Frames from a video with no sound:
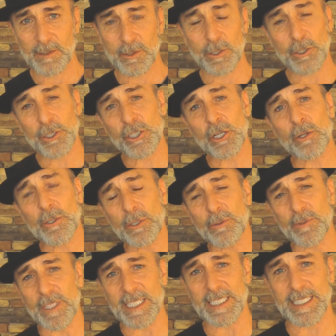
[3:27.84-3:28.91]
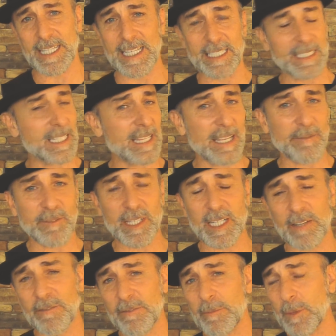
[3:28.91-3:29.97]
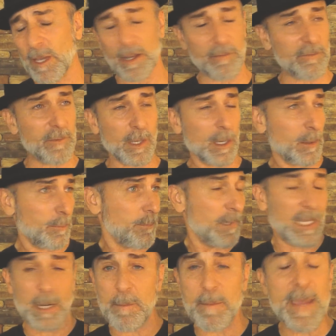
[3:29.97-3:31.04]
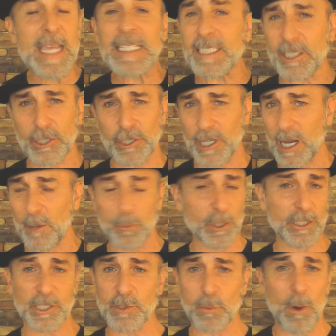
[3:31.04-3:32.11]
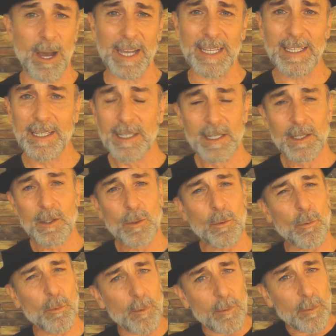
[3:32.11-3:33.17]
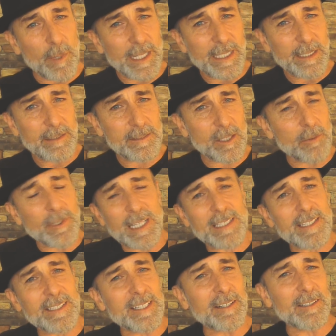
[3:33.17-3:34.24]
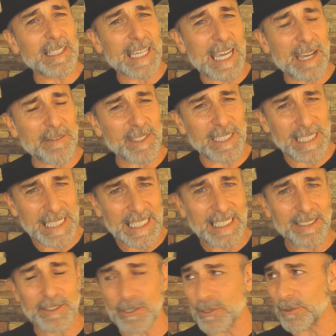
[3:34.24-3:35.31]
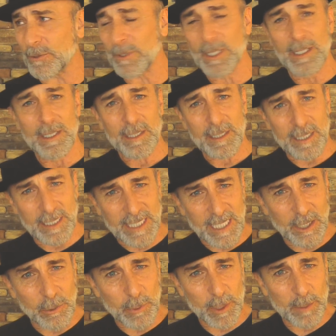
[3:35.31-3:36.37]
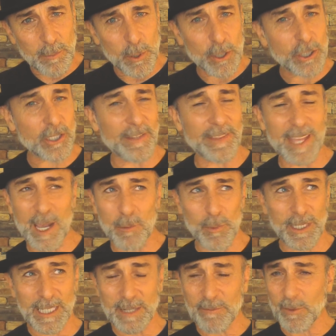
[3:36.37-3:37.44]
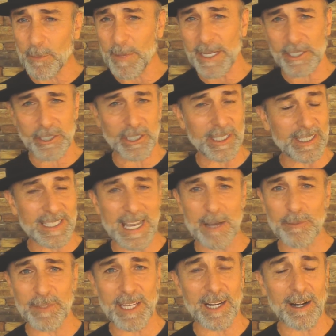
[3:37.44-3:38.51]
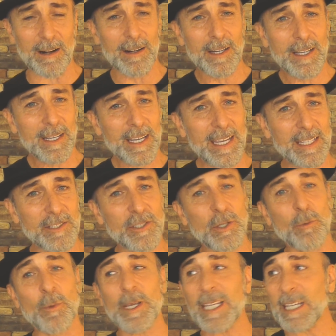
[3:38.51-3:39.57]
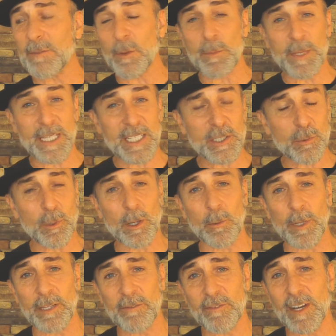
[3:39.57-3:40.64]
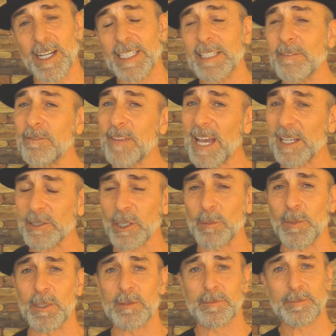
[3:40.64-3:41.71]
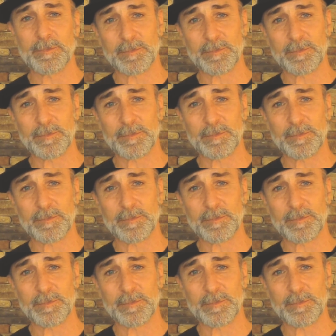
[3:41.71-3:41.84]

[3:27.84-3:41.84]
to show you these things, and they've done an amazing job, which is why we don't necessarily have a need to continually push on that when information is out there, and so we give a piece where we find it valuable.